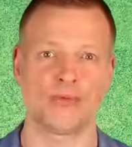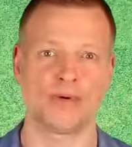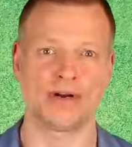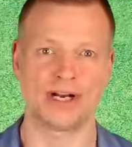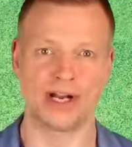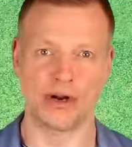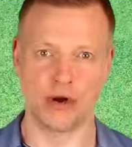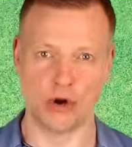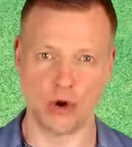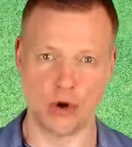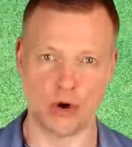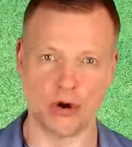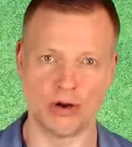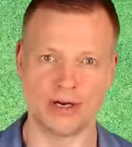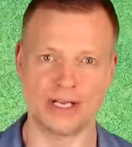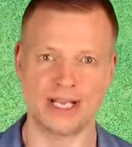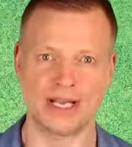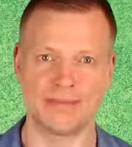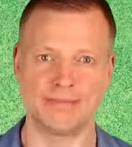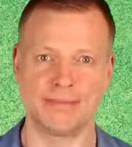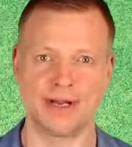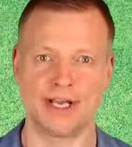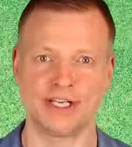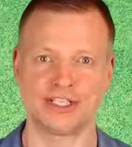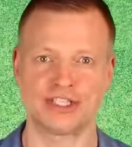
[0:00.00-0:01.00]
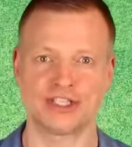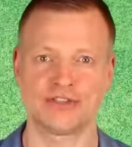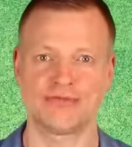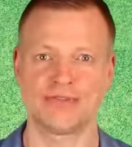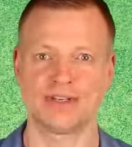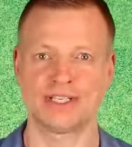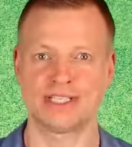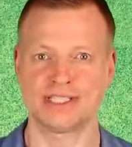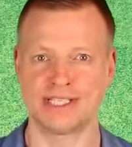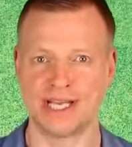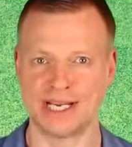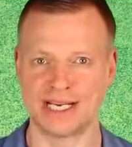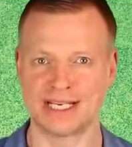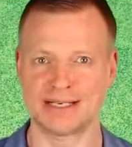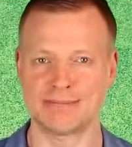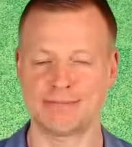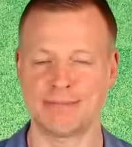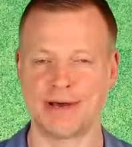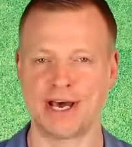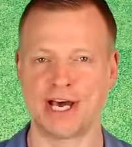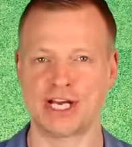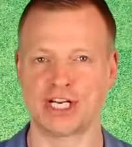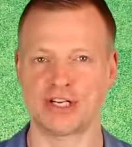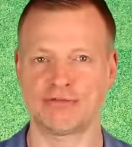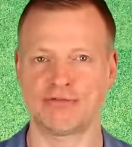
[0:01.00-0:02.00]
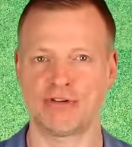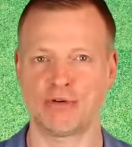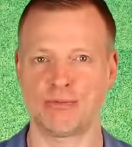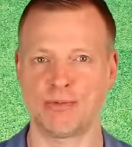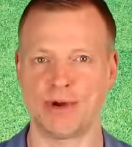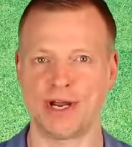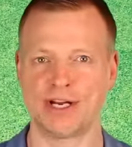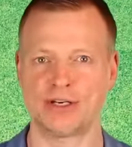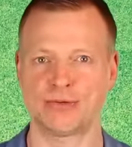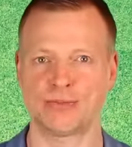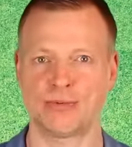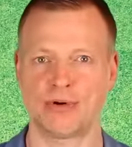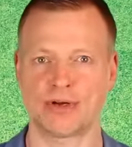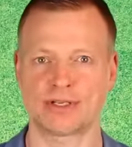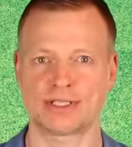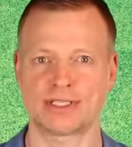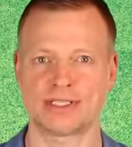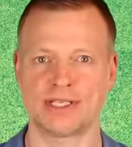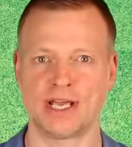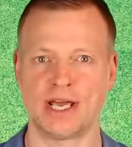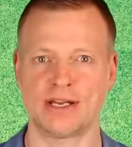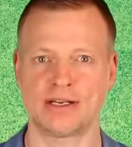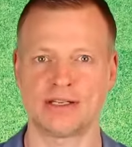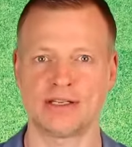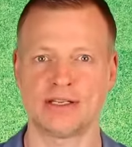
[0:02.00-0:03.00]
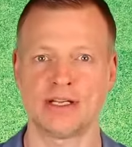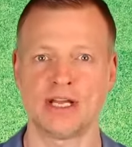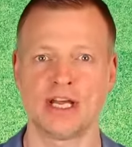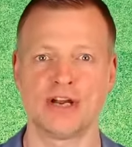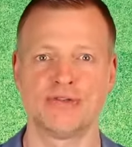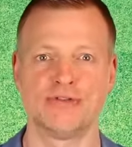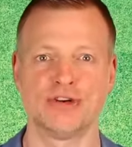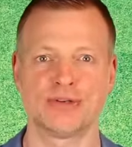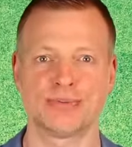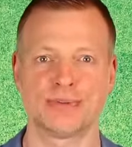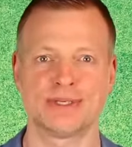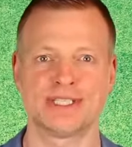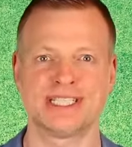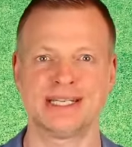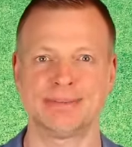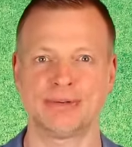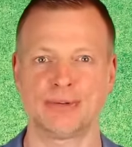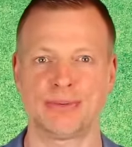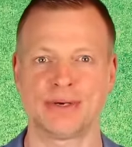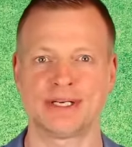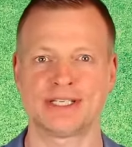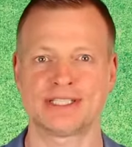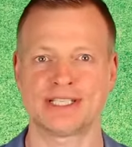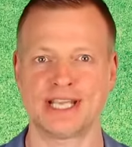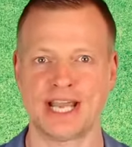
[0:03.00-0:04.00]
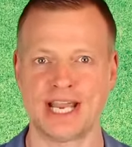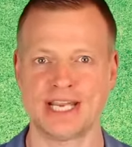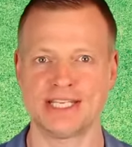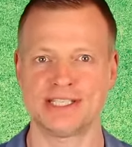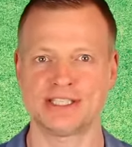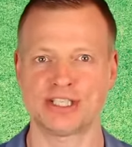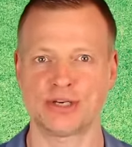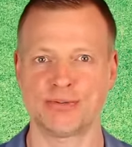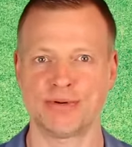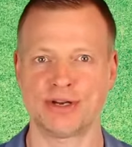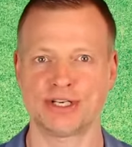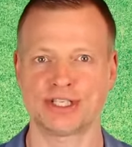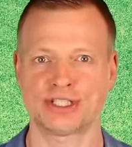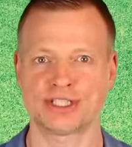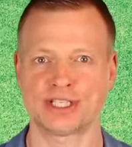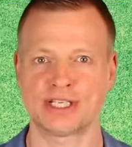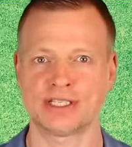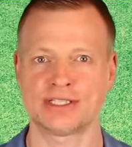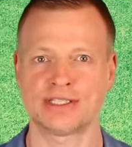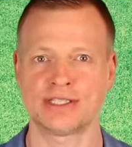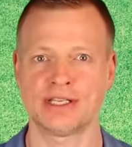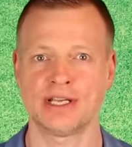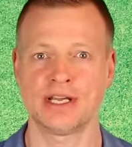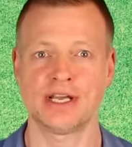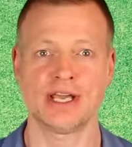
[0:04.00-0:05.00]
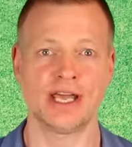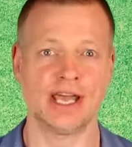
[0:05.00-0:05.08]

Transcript: when I earlier mentioned the second part of a Redrock study with the separate case questions,